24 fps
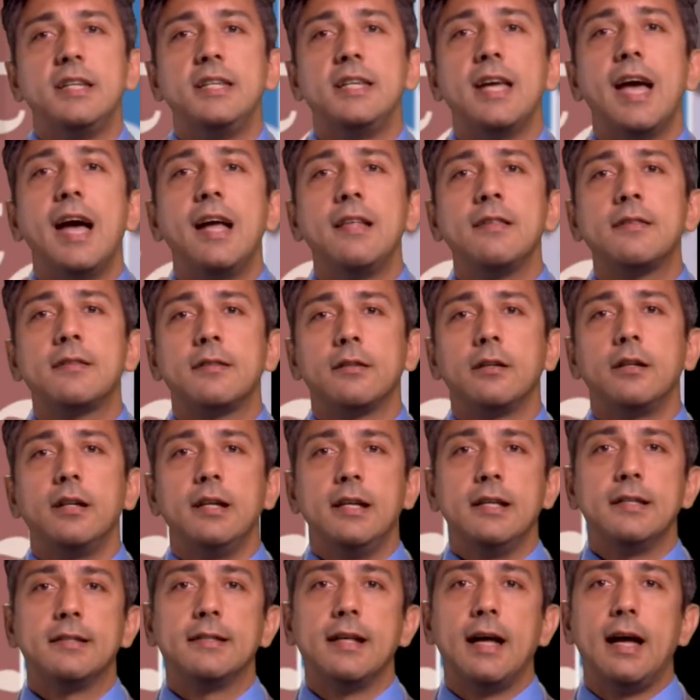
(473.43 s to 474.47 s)
the answer
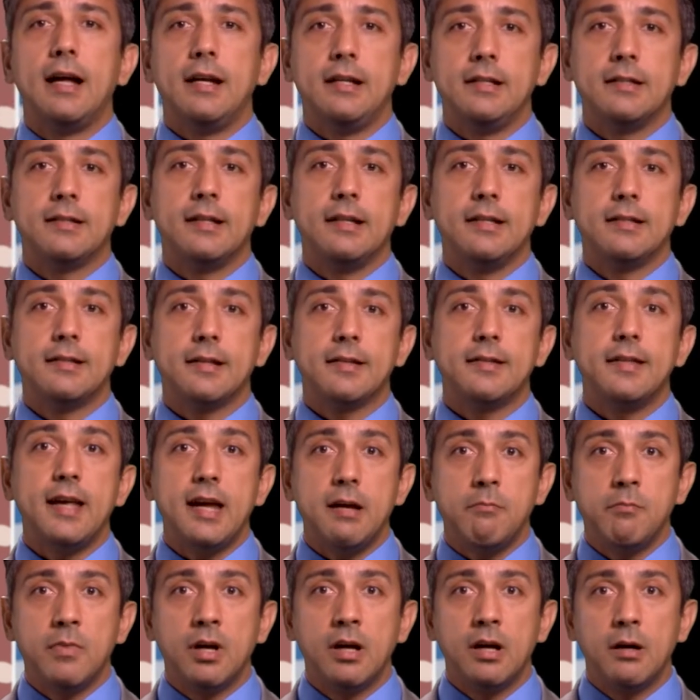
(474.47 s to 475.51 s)
is that it stays the
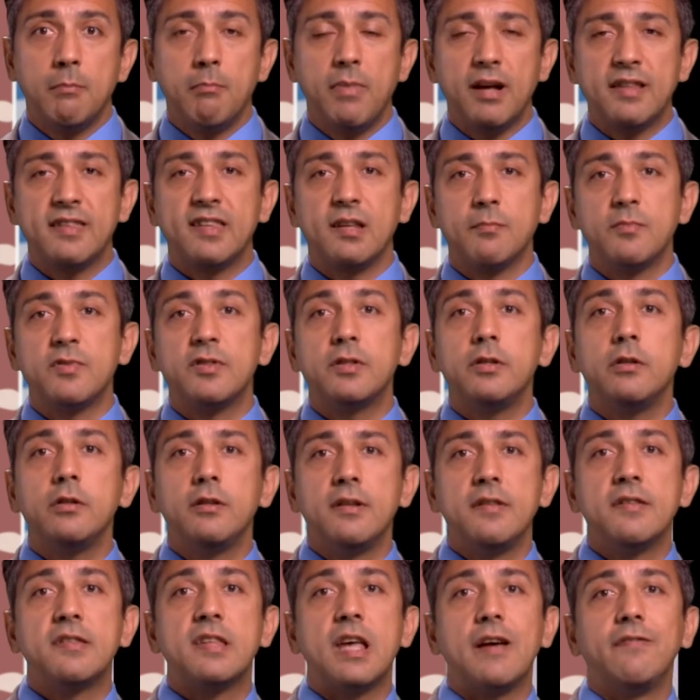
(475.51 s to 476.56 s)
same. But some
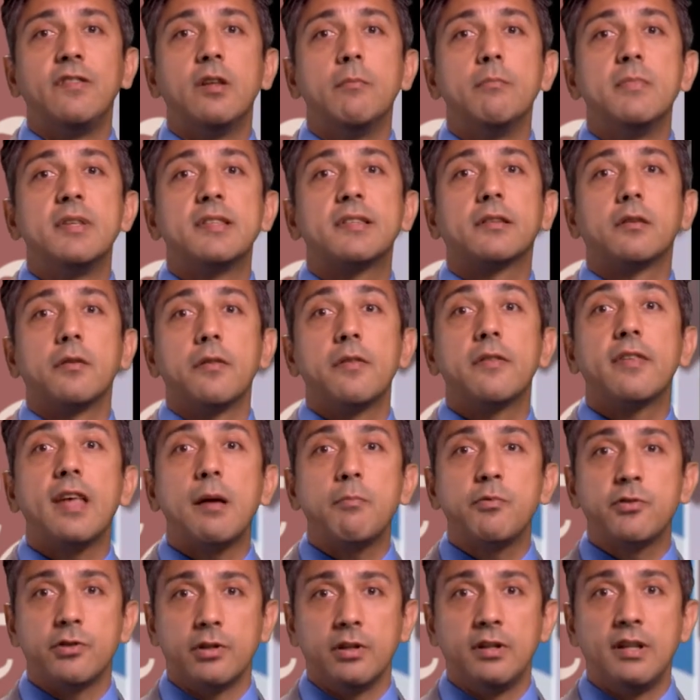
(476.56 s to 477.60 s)
students have the
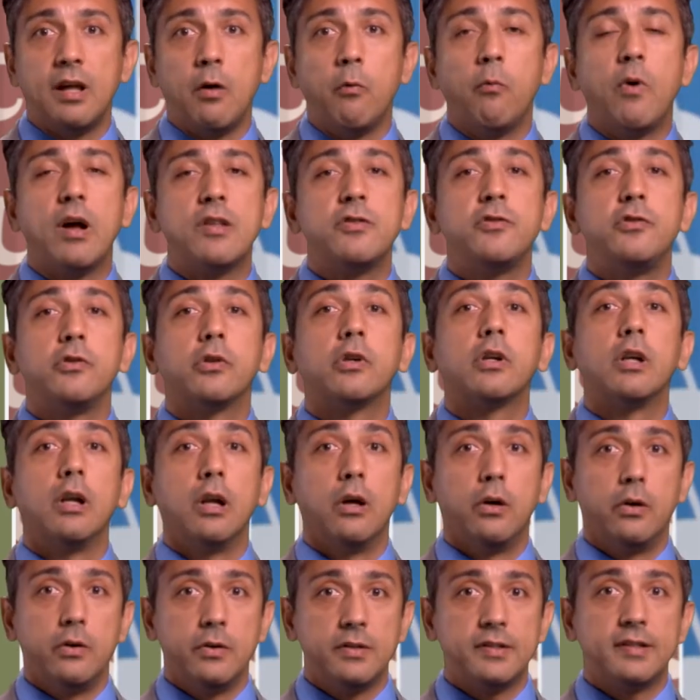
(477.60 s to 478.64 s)
misconception that once you
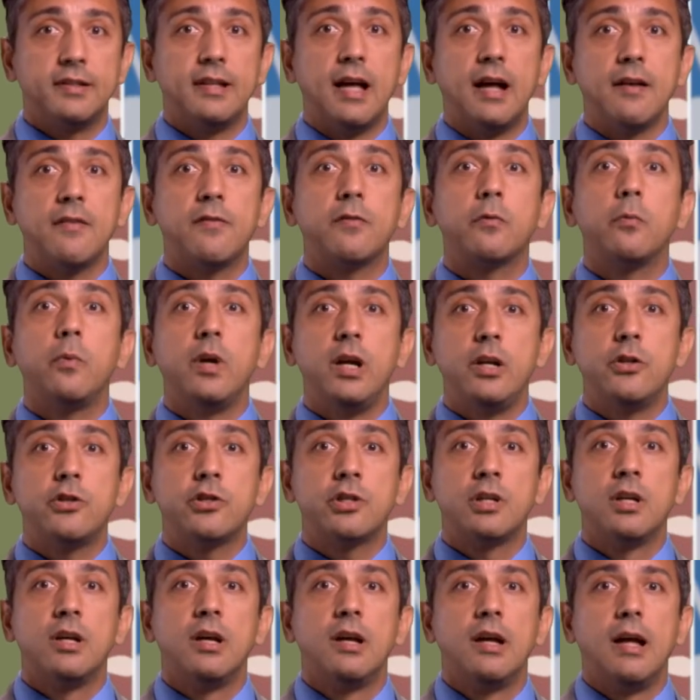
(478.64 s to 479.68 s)
close that
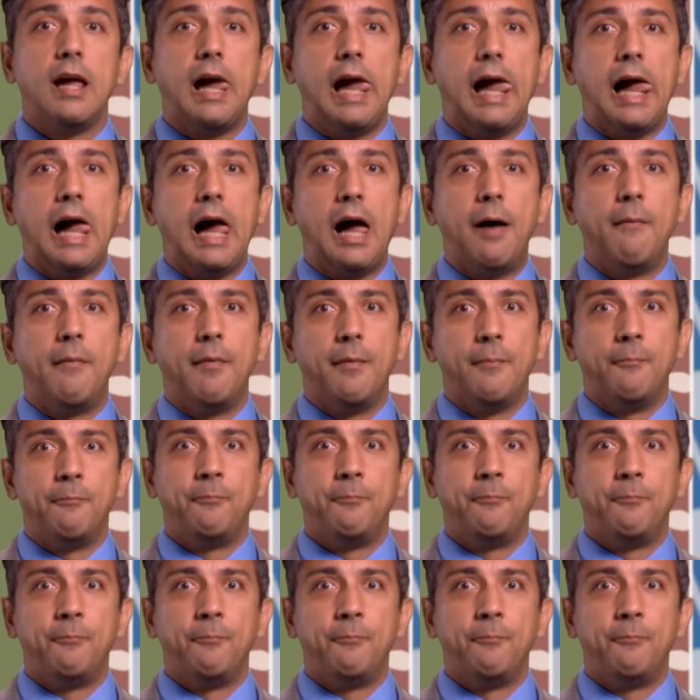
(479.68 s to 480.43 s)
switch, uh,